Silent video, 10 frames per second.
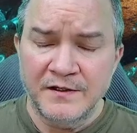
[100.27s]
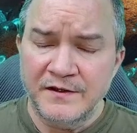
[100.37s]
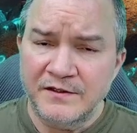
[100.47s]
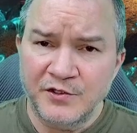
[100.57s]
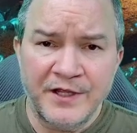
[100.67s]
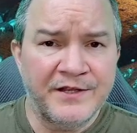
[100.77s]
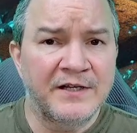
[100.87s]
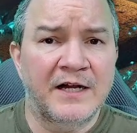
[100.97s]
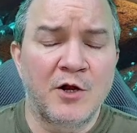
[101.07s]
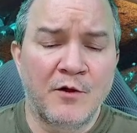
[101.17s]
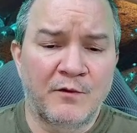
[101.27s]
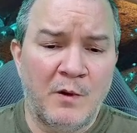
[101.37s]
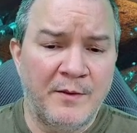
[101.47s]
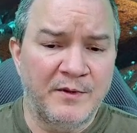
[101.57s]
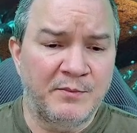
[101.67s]
so that you're not going to
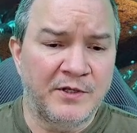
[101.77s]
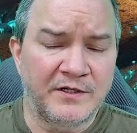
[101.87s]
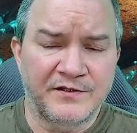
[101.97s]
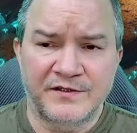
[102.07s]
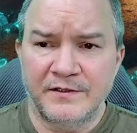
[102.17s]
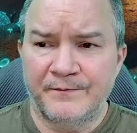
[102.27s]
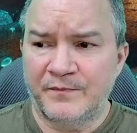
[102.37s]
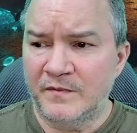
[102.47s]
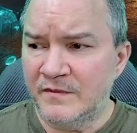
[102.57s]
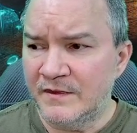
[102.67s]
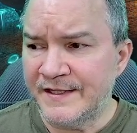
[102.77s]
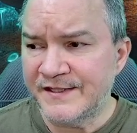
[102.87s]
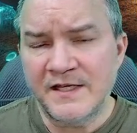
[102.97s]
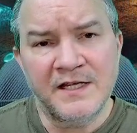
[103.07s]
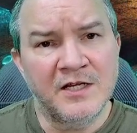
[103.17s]
overwhelm the players. That's a
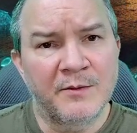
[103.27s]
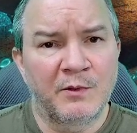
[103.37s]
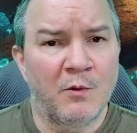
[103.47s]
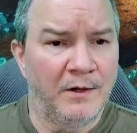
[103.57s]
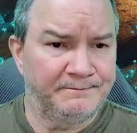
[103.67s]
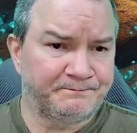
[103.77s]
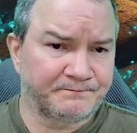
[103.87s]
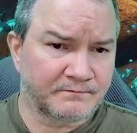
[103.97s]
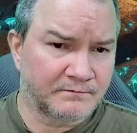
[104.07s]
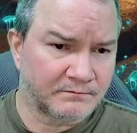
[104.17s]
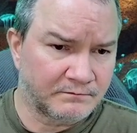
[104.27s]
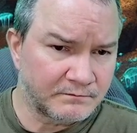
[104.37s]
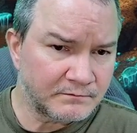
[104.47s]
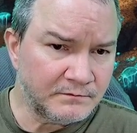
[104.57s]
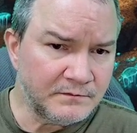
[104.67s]
key number one.
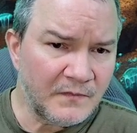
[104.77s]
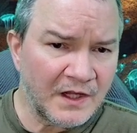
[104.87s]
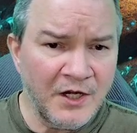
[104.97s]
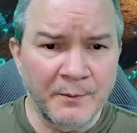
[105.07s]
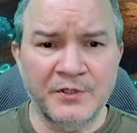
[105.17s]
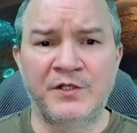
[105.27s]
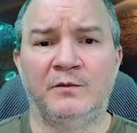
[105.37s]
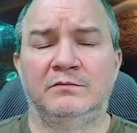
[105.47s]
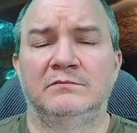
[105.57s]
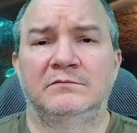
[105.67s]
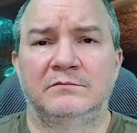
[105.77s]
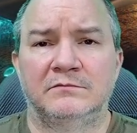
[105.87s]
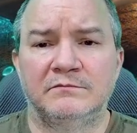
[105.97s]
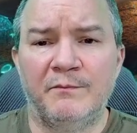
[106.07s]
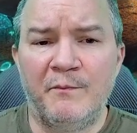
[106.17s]
Number two,
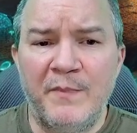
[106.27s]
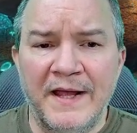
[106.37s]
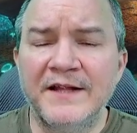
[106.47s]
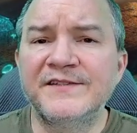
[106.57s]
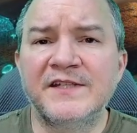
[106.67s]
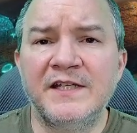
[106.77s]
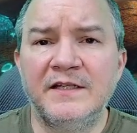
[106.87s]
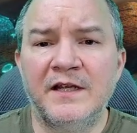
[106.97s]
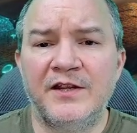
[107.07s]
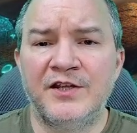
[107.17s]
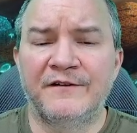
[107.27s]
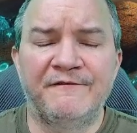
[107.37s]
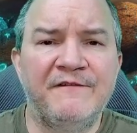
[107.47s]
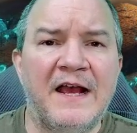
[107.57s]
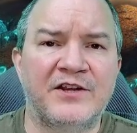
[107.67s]
balancing your
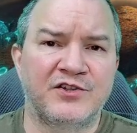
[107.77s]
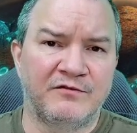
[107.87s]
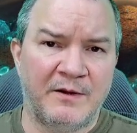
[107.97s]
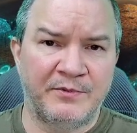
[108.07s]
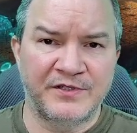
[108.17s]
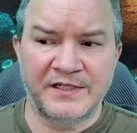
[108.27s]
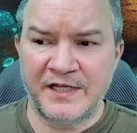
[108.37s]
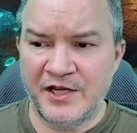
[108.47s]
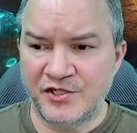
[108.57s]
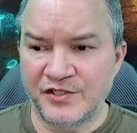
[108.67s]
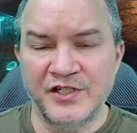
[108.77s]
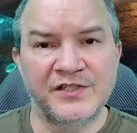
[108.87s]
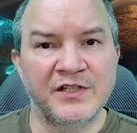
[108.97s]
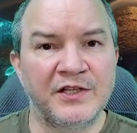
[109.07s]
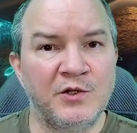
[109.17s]
faction representation.
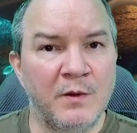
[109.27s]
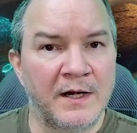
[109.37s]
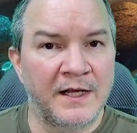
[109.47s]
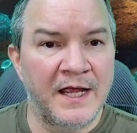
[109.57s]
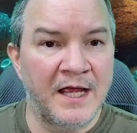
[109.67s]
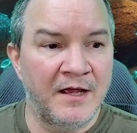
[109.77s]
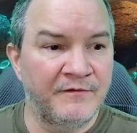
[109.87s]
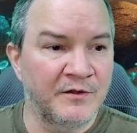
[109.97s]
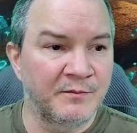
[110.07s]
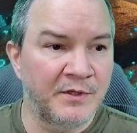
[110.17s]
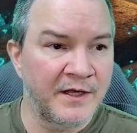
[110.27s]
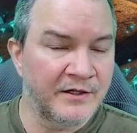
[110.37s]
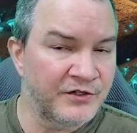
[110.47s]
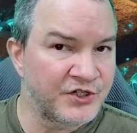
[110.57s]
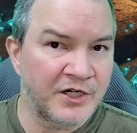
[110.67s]
Just like you want to have your
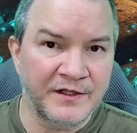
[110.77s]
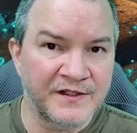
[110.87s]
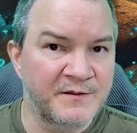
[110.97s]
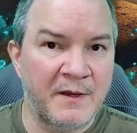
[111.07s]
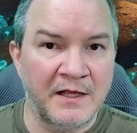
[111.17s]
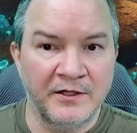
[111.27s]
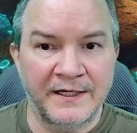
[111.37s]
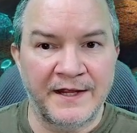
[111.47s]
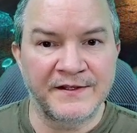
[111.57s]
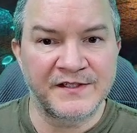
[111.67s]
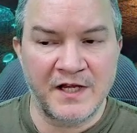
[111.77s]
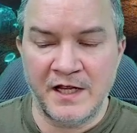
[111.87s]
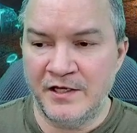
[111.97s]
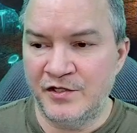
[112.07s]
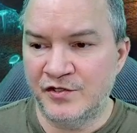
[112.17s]
players sharing the spotlight on the
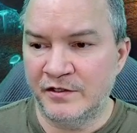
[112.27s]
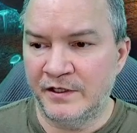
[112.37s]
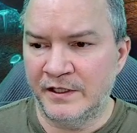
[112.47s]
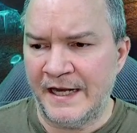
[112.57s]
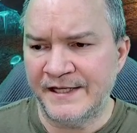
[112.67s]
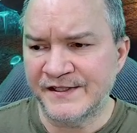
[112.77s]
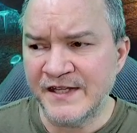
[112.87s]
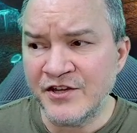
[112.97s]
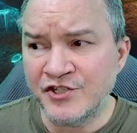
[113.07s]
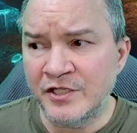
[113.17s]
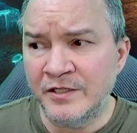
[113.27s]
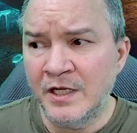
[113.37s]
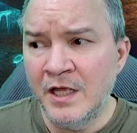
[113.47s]
stage during any session,